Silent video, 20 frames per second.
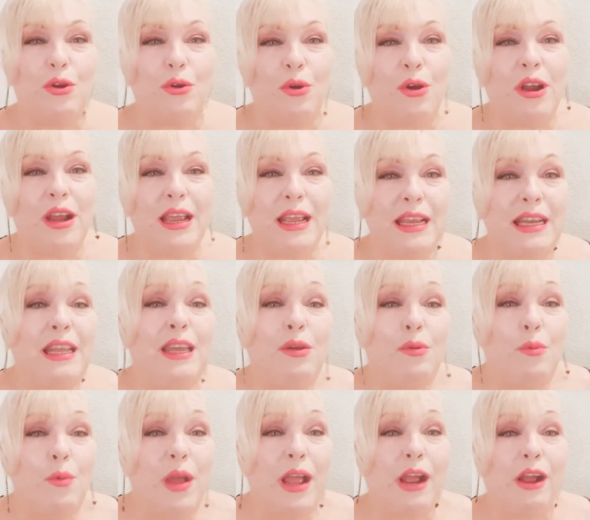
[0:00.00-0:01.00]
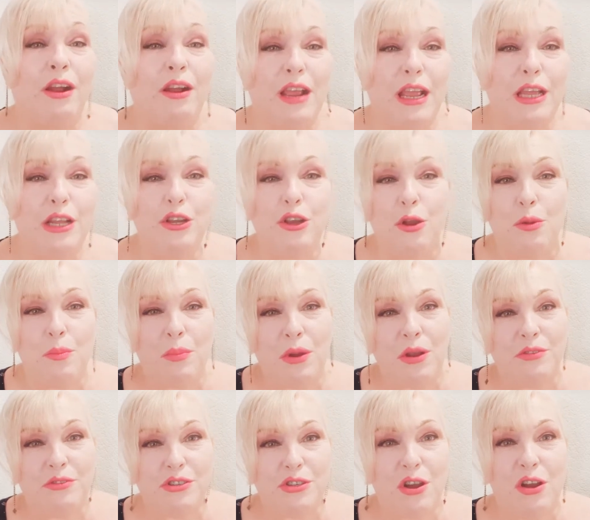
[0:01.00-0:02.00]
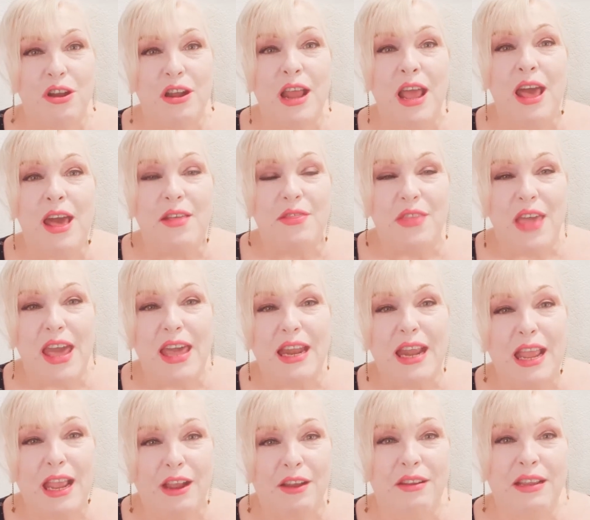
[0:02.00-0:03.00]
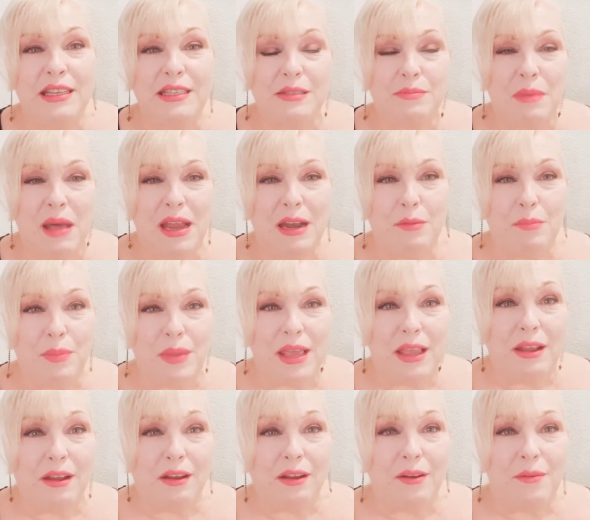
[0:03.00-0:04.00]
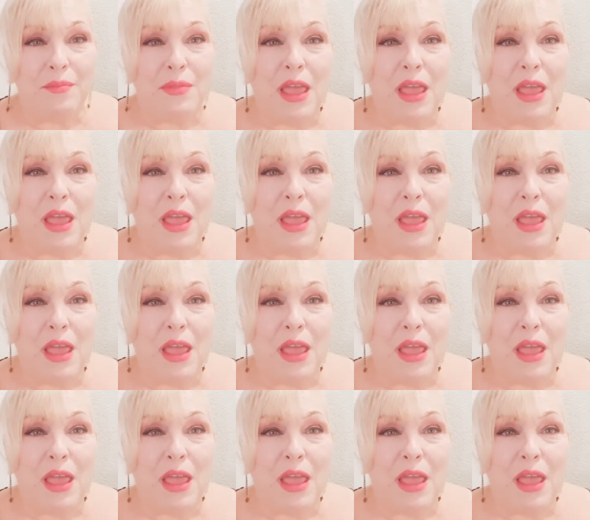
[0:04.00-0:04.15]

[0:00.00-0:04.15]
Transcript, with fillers: or anywhere in your birth chart that Aries might appear.